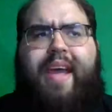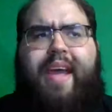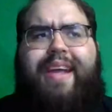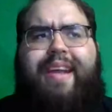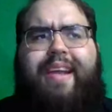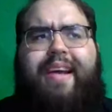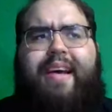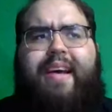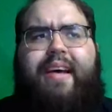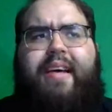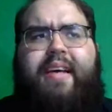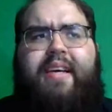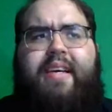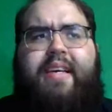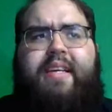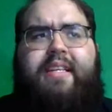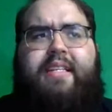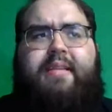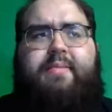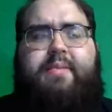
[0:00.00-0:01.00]
and
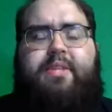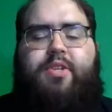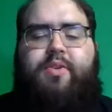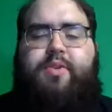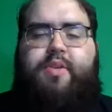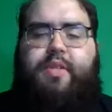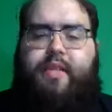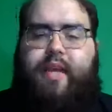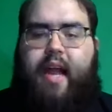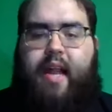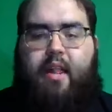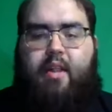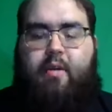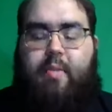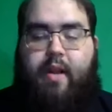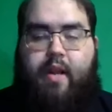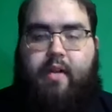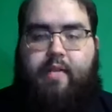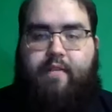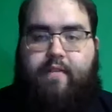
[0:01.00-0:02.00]
some students got a
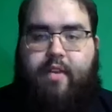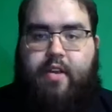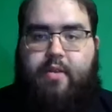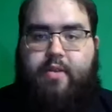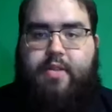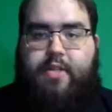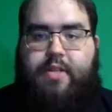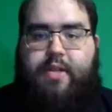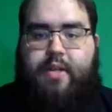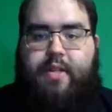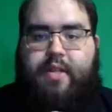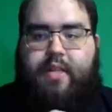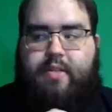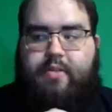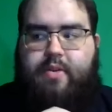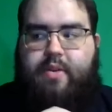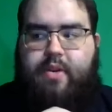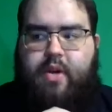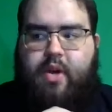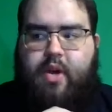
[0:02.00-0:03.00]
little bit confused on
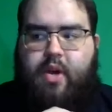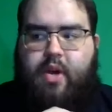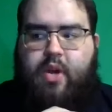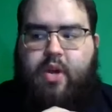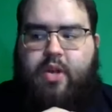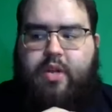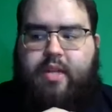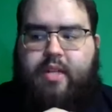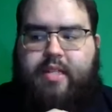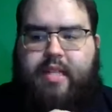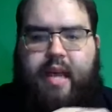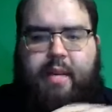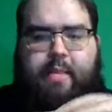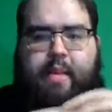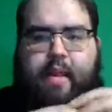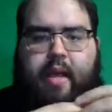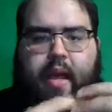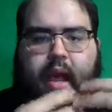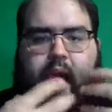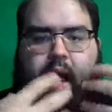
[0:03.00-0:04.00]
this. Well, does
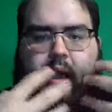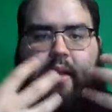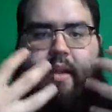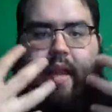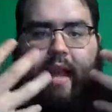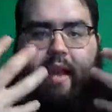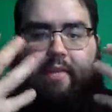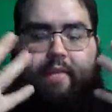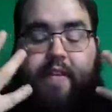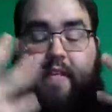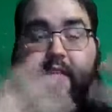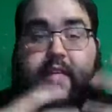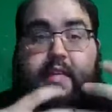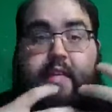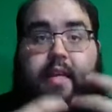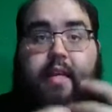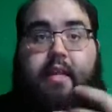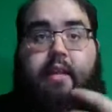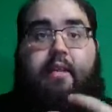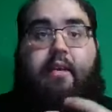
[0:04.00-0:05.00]
that mean God like
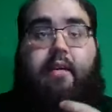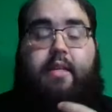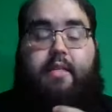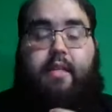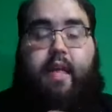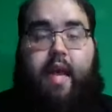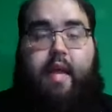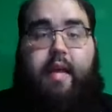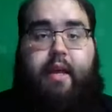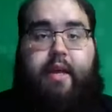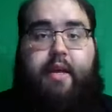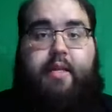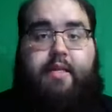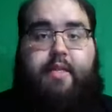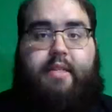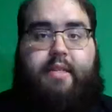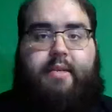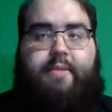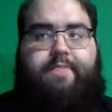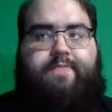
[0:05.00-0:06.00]
physically looks like
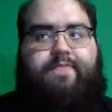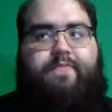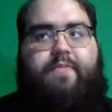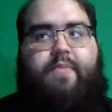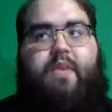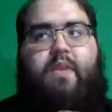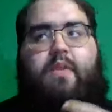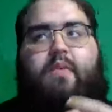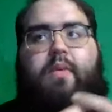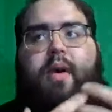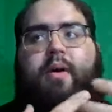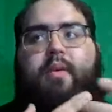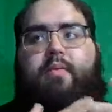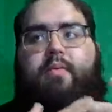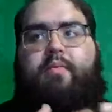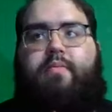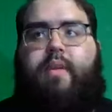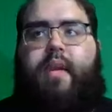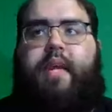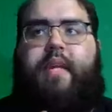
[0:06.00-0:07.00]
us?
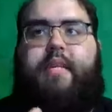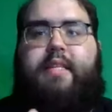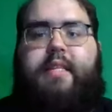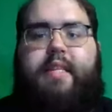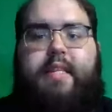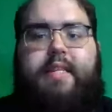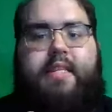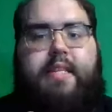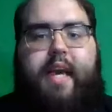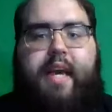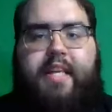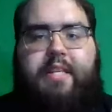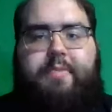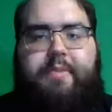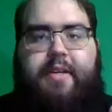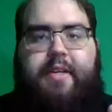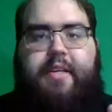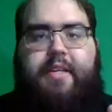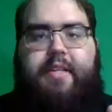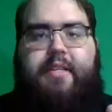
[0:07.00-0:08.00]
Well, in a sense, yes,
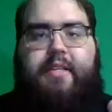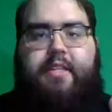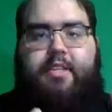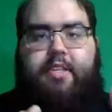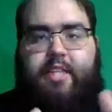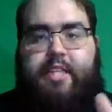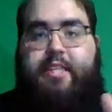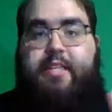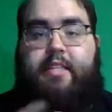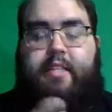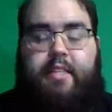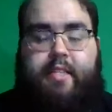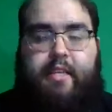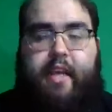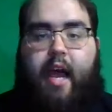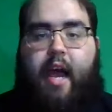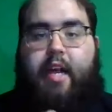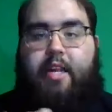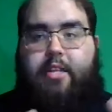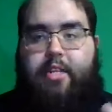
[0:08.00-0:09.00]
because Jesus is
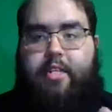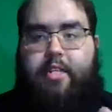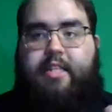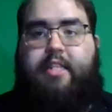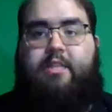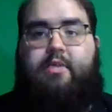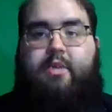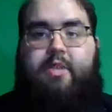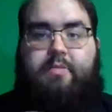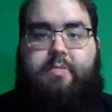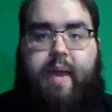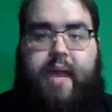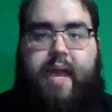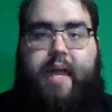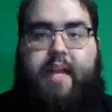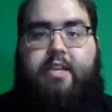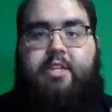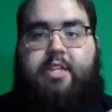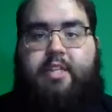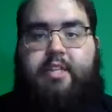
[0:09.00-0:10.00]
God, Jesus was
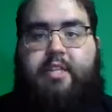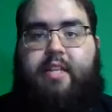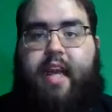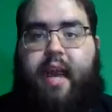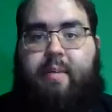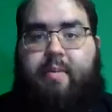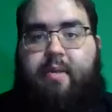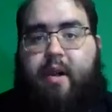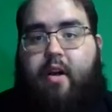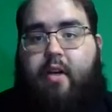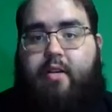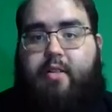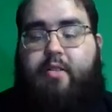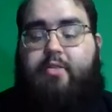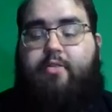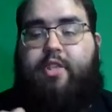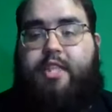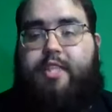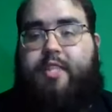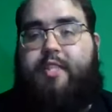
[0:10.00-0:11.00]
man, Jesus came to earth,
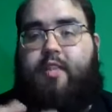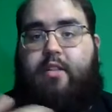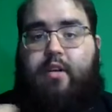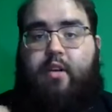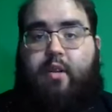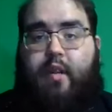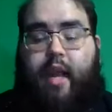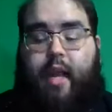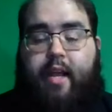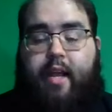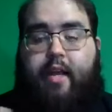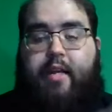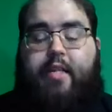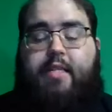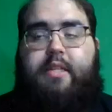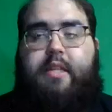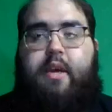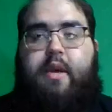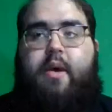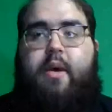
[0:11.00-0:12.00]
so Jesus looked like
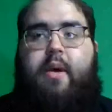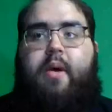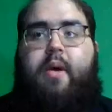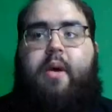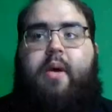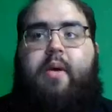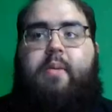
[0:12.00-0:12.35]
us.